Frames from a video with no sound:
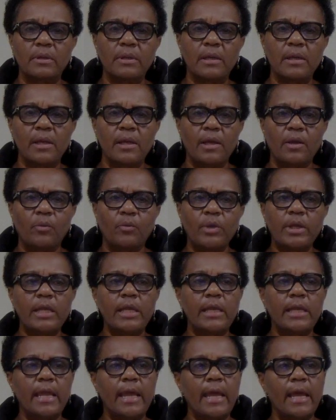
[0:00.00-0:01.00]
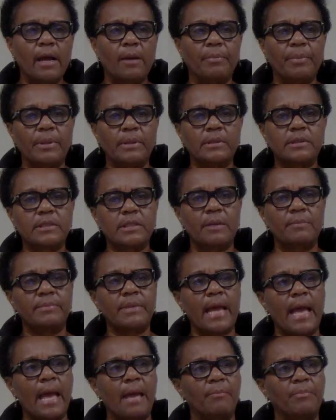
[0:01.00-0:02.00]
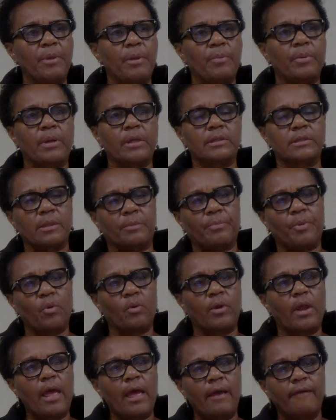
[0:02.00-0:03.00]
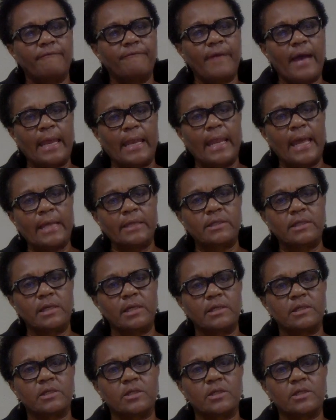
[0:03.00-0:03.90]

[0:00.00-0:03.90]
All right. We need help, and Amen. sometimes people can support financially.